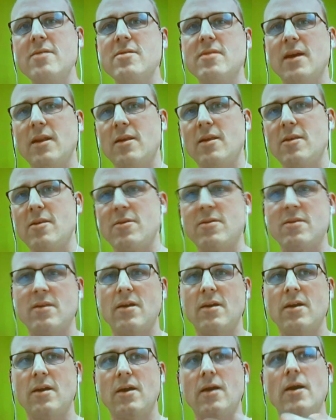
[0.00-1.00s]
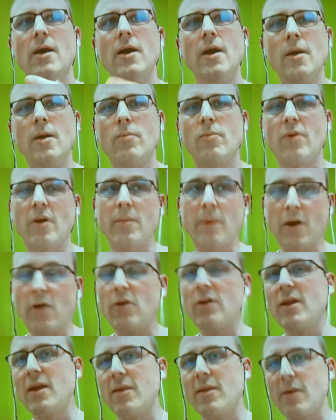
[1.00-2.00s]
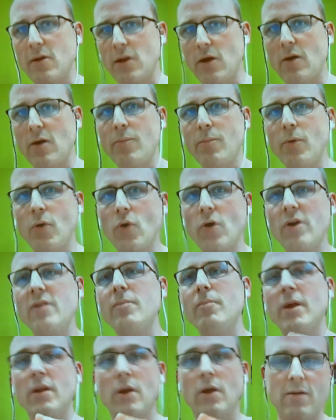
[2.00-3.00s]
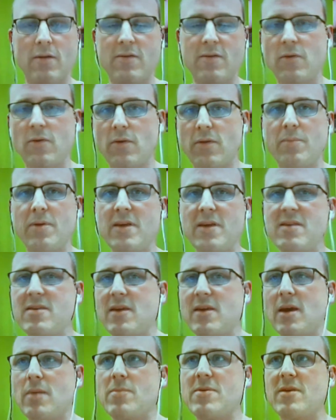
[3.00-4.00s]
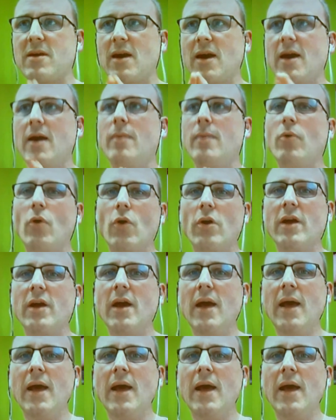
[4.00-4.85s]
That is uh, primarily the clock port, but also the PCMCIA port.